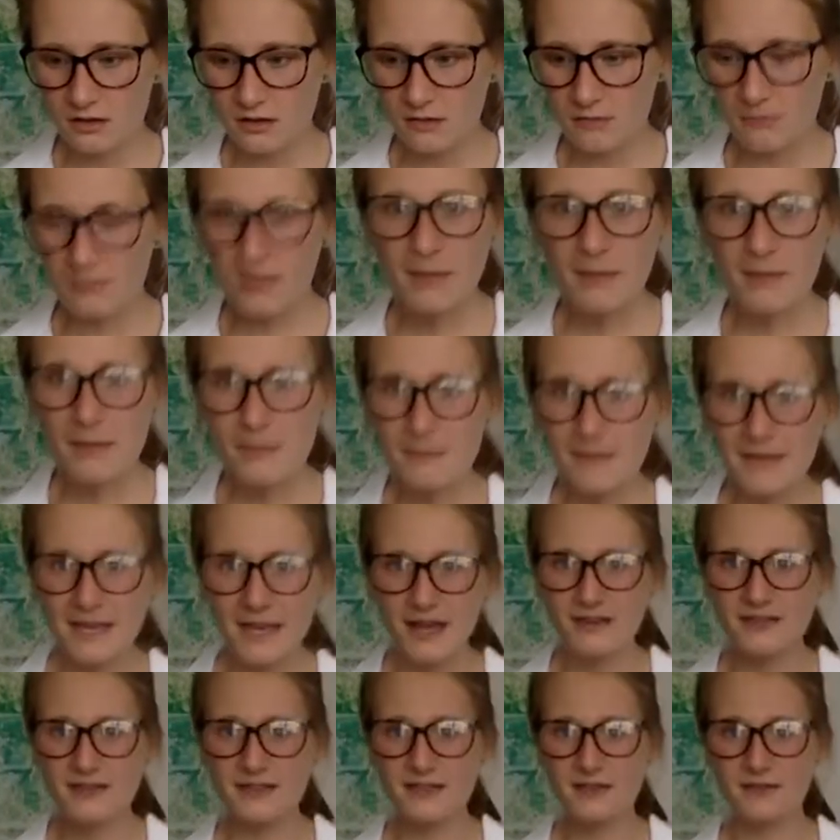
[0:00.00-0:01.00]
Maybe
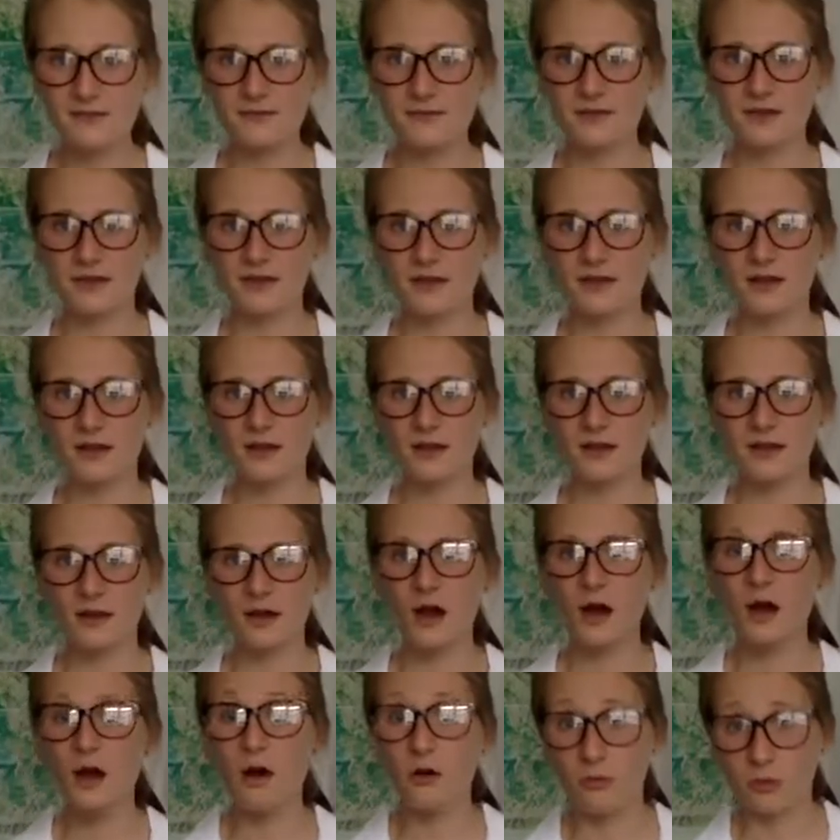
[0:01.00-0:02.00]
because of,
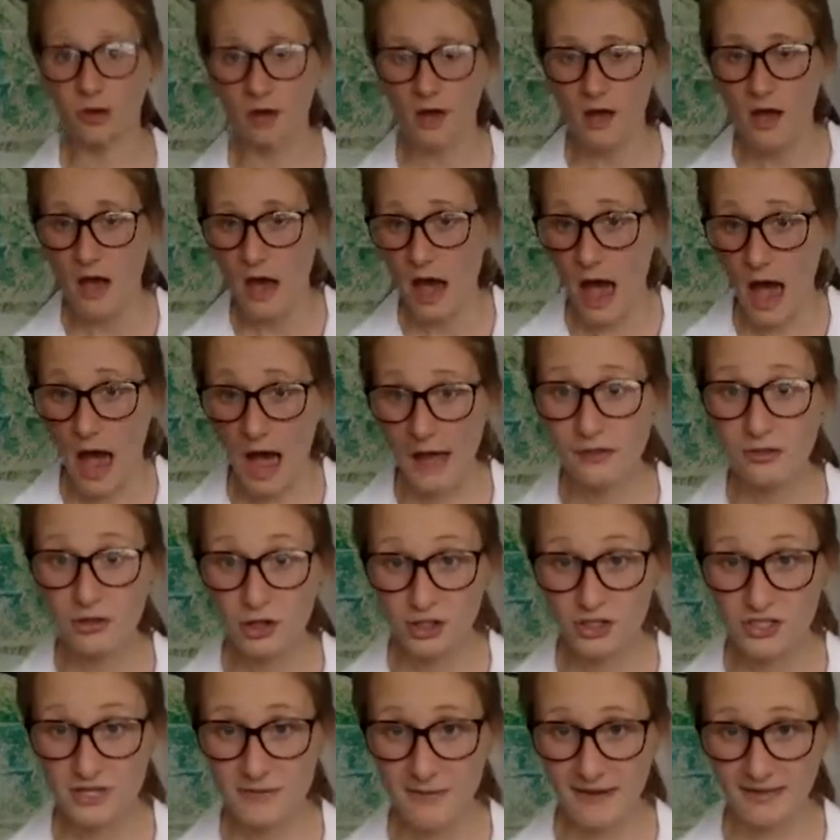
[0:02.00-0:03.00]
oh, I
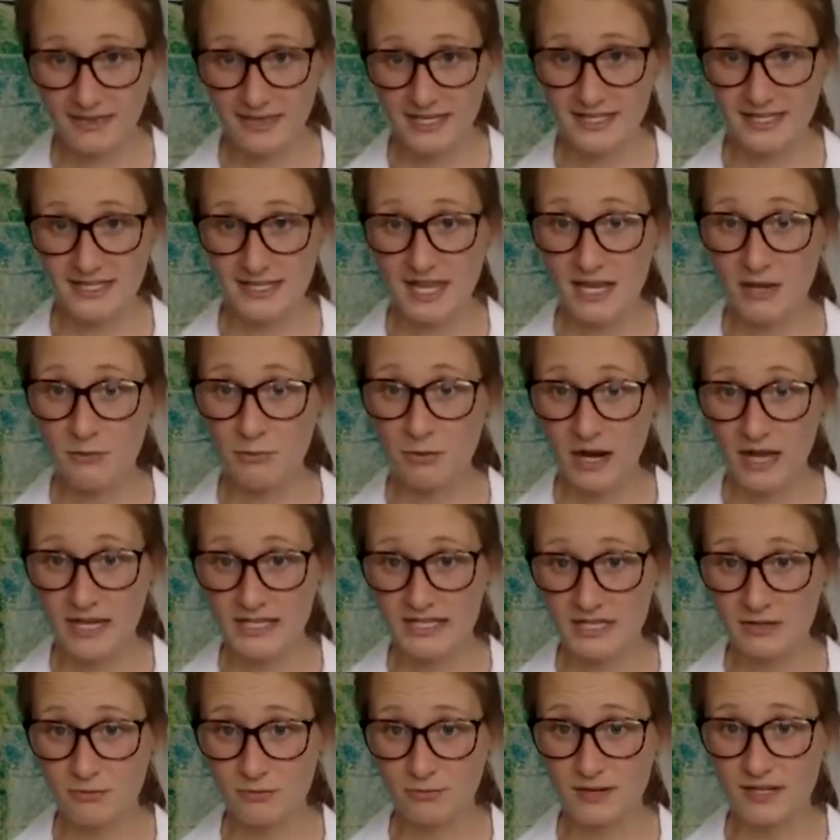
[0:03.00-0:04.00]
learned about this thing when I
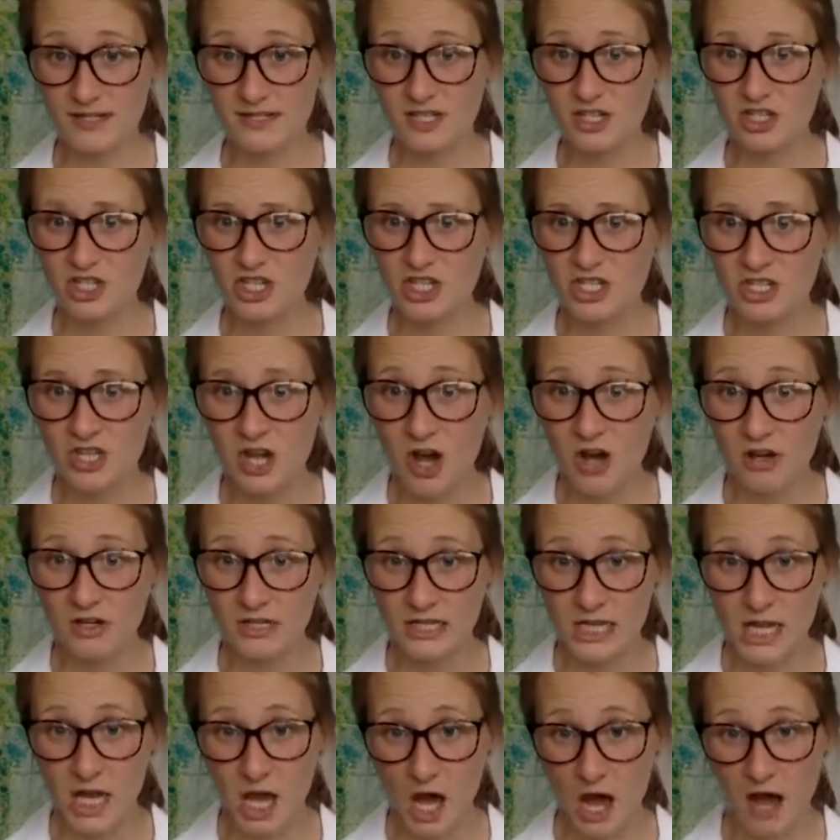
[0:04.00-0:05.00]
did research. It's called
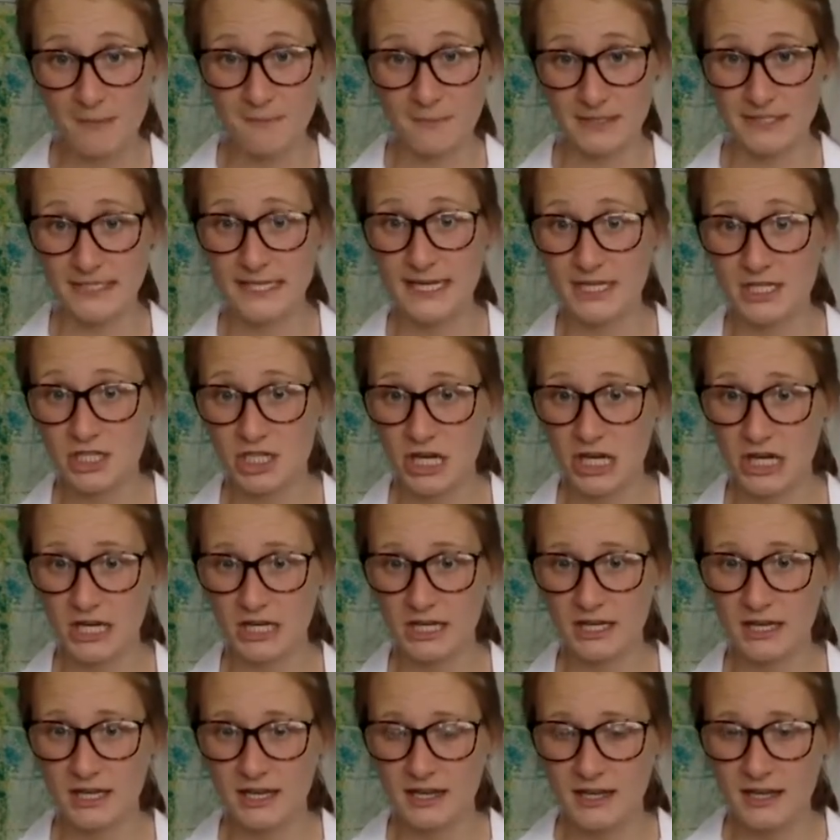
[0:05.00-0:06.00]

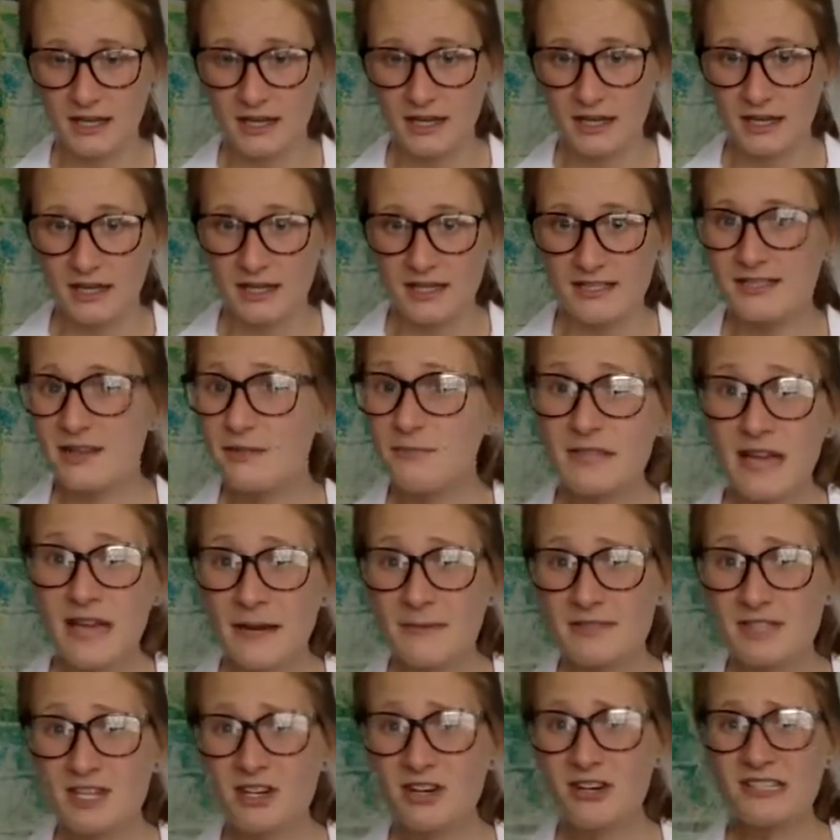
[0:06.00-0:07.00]
competition.
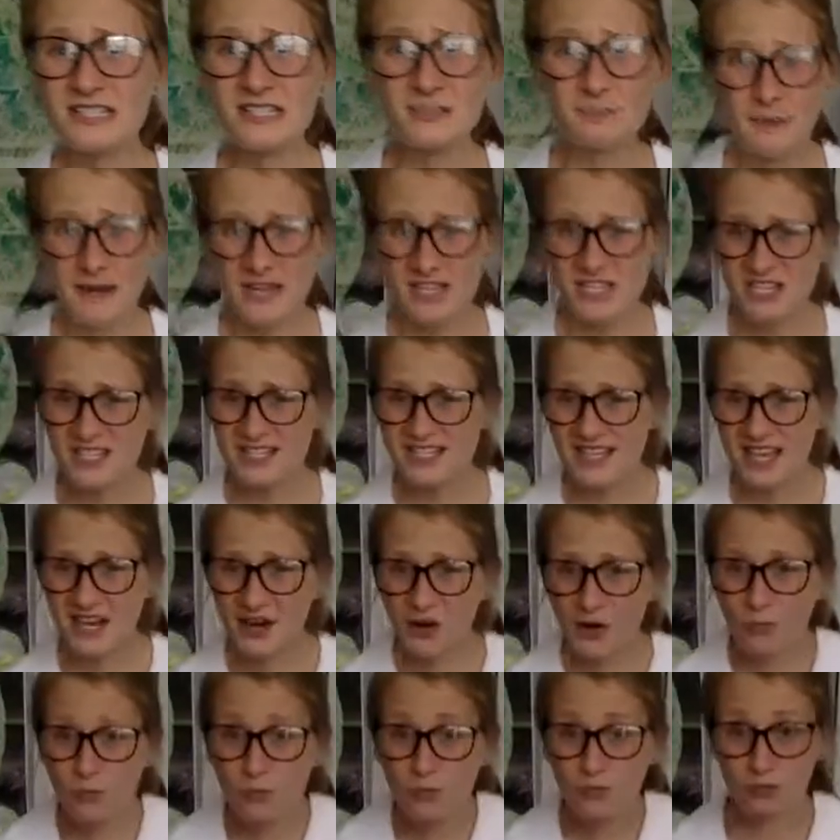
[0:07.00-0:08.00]
Sometimes there are species
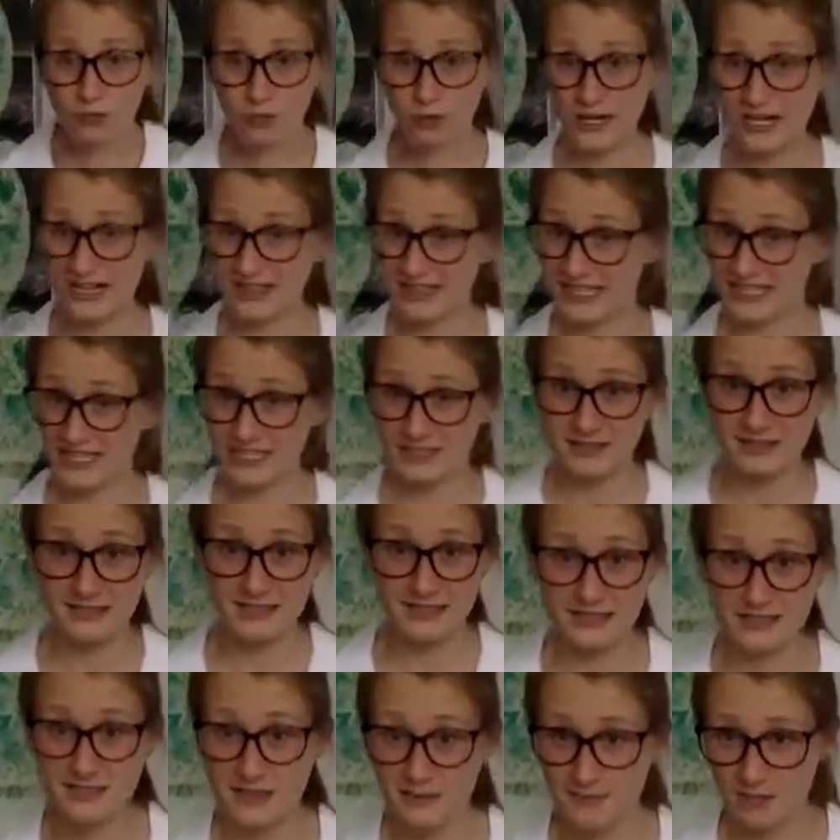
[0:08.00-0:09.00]
that are really
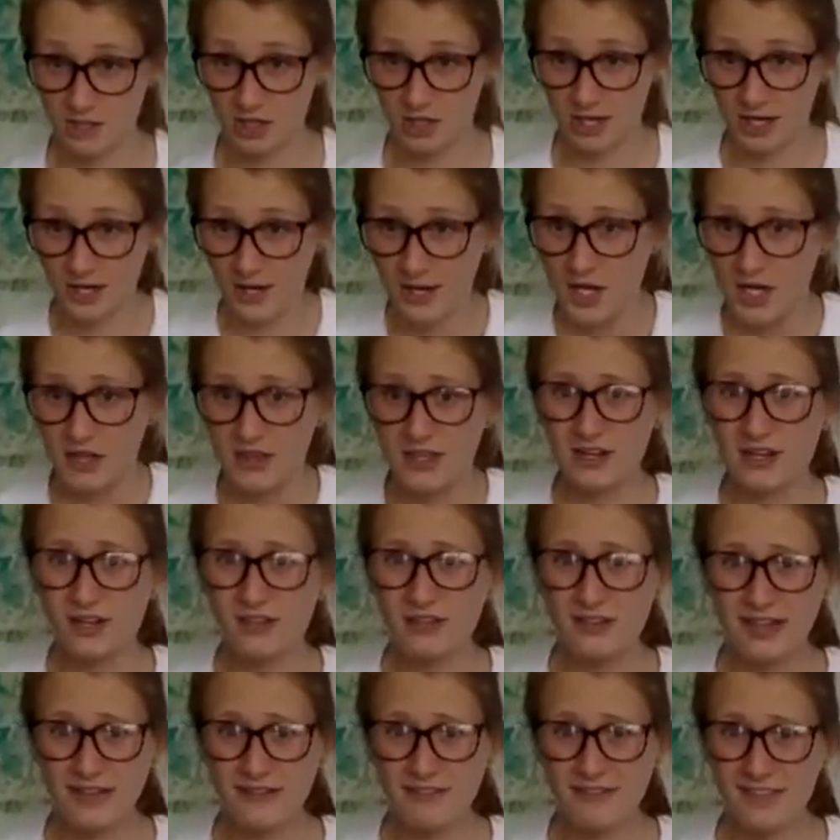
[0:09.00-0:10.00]
similar. There
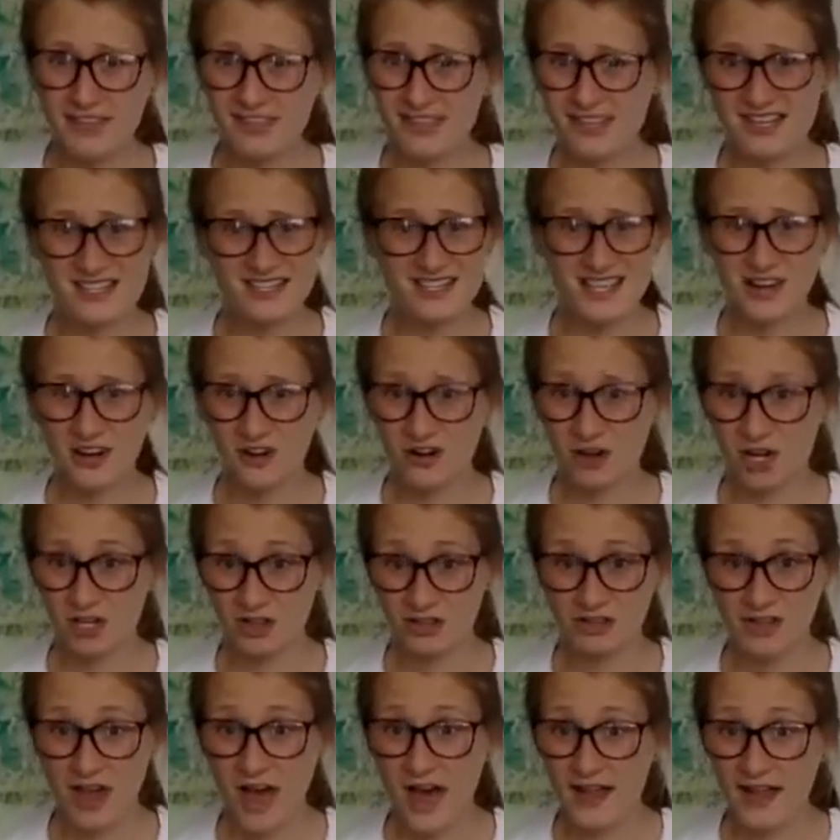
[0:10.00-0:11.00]
are living things that are a
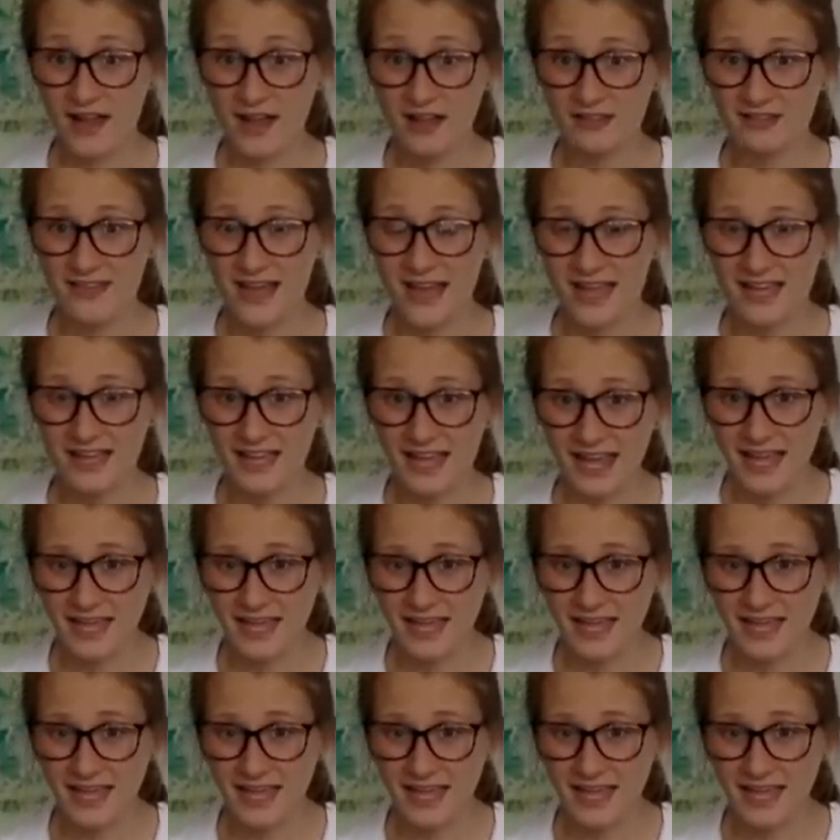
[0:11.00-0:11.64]
lot alike.